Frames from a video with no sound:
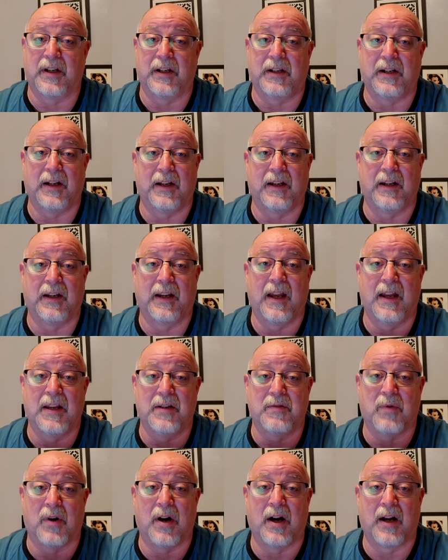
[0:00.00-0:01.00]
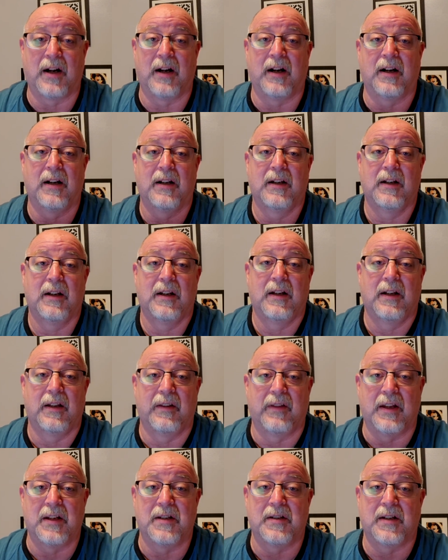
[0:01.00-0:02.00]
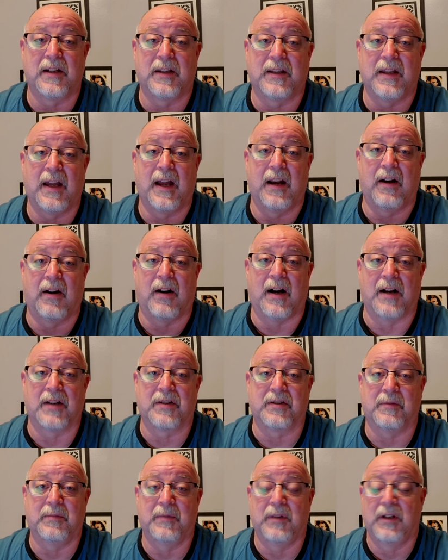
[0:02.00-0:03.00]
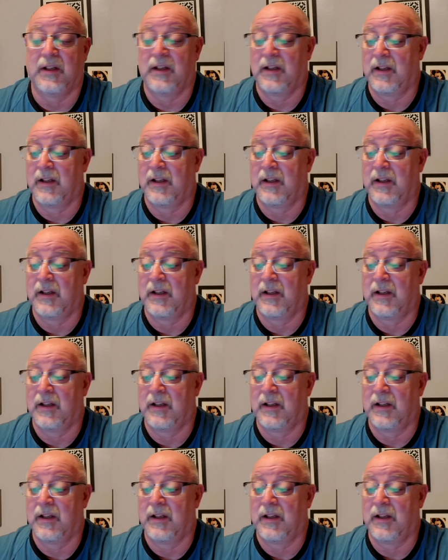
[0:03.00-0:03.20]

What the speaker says: I tell you guys, water, things like that, awesome.